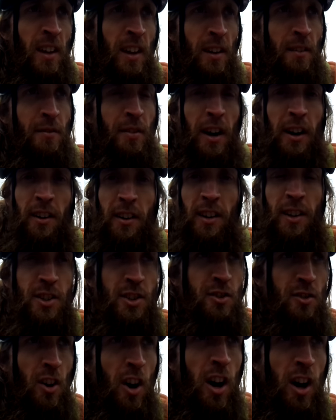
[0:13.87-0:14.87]
A very
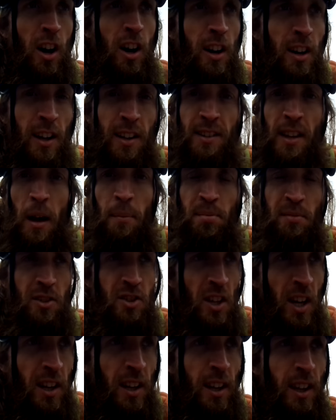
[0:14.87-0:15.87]
strong
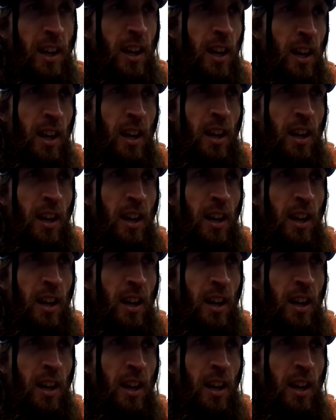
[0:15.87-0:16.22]
adaptogenic